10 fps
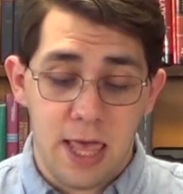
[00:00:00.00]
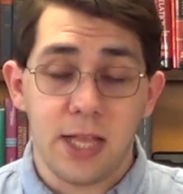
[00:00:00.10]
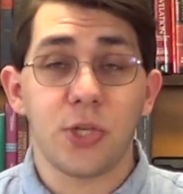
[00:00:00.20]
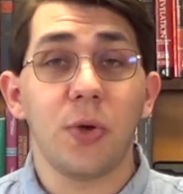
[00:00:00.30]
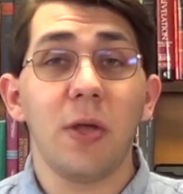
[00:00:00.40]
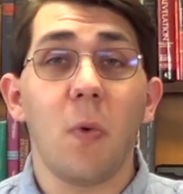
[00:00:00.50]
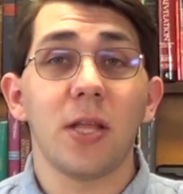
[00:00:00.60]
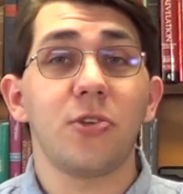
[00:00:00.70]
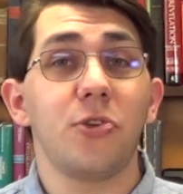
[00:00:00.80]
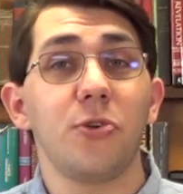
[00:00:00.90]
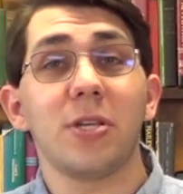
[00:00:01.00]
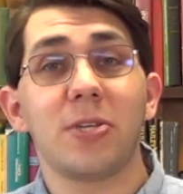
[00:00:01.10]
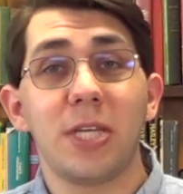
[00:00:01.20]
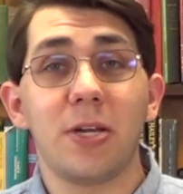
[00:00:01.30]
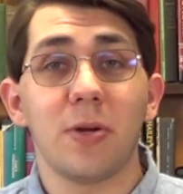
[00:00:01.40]
And so he wants to do this
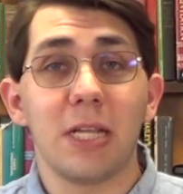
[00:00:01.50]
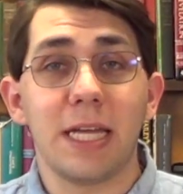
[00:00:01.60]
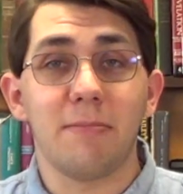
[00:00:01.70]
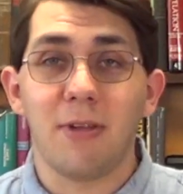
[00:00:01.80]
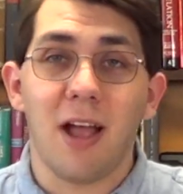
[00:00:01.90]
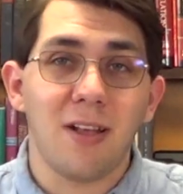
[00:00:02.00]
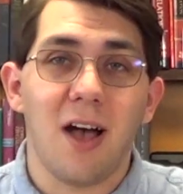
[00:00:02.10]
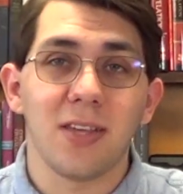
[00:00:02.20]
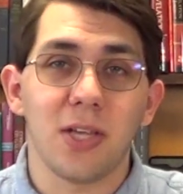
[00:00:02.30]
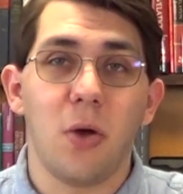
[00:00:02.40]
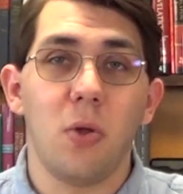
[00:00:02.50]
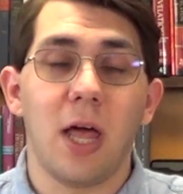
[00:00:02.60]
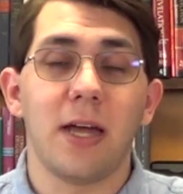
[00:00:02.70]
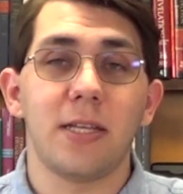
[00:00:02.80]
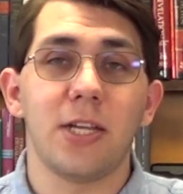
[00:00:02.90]
secretly, not cause a whole
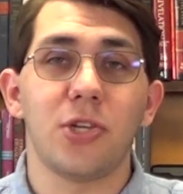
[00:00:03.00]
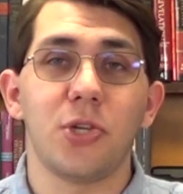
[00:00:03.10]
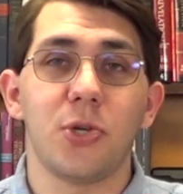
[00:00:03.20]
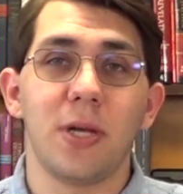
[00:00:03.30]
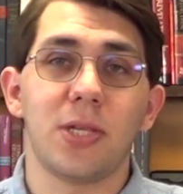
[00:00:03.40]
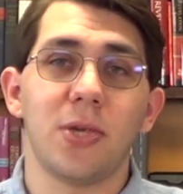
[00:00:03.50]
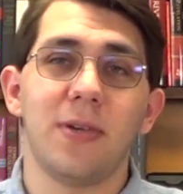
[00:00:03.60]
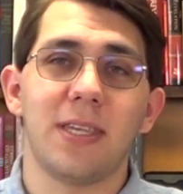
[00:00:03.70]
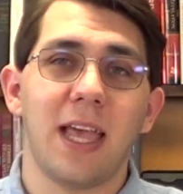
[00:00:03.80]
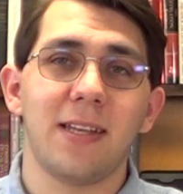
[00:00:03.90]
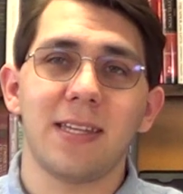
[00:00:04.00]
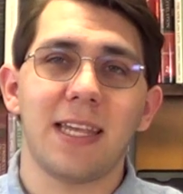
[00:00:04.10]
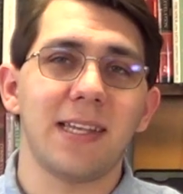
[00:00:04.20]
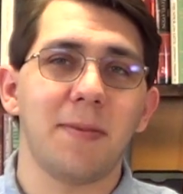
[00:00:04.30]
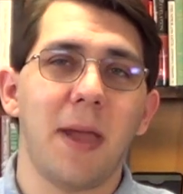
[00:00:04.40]
lot of attention to it. So he just
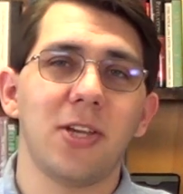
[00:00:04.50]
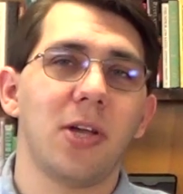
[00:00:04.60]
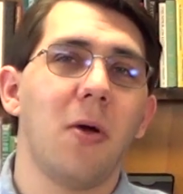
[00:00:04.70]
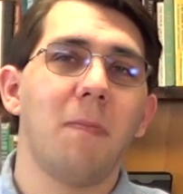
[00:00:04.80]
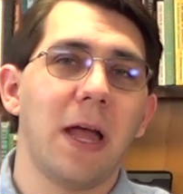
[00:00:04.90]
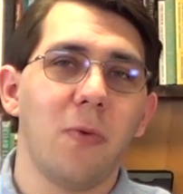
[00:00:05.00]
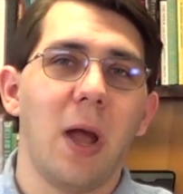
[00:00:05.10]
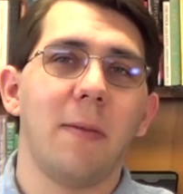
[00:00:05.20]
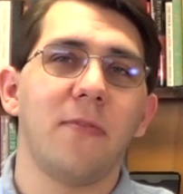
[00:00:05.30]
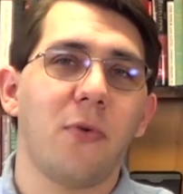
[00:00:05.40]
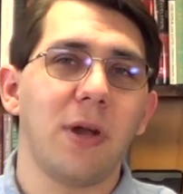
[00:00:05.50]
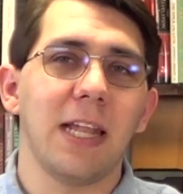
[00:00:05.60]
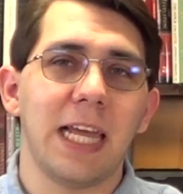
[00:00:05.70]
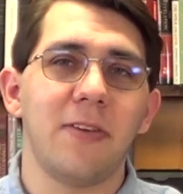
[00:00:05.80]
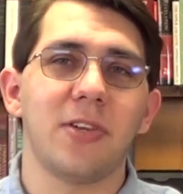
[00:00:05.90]
says to the Magi, "Oh, by the way, before you
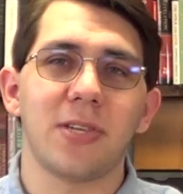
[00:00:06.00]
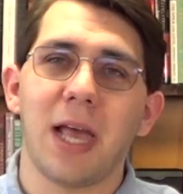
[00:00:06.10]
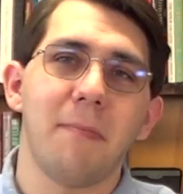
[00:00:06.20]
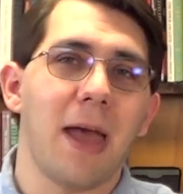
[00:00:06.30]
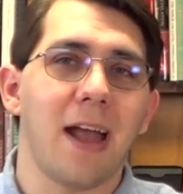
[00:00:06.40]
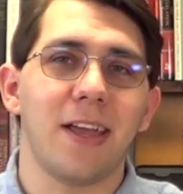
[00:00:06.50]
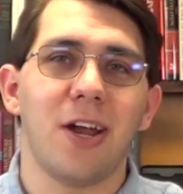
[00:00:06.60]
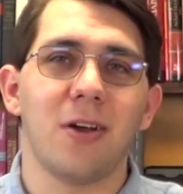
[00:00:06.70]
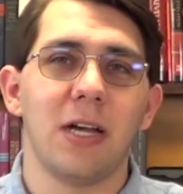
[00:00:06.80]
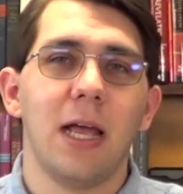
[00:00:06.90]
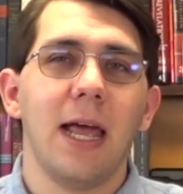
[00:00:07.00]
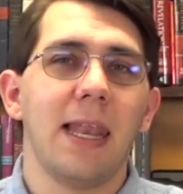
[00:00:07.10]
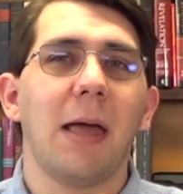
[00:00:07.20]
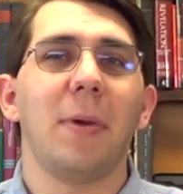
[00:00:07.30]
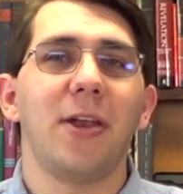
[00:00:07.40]
leave, just come back here and
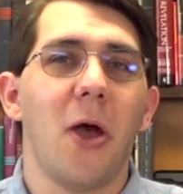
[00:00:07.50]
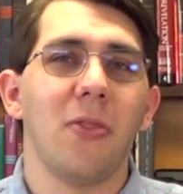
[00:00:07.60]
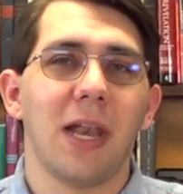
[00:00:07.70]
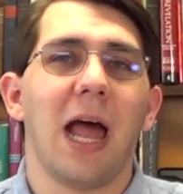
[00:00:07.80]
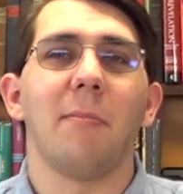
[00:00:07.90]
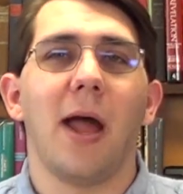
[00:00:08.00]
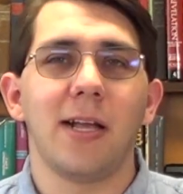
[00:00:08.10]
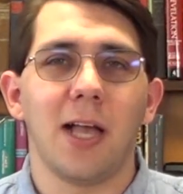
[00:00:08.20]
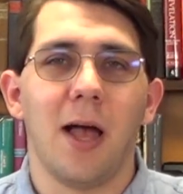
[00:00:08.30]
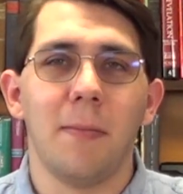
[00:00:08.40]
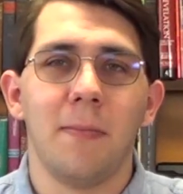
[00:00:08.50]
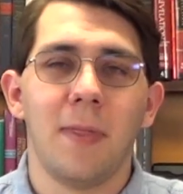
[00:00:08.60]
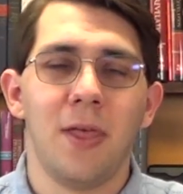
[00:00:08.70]
let me know that I might come."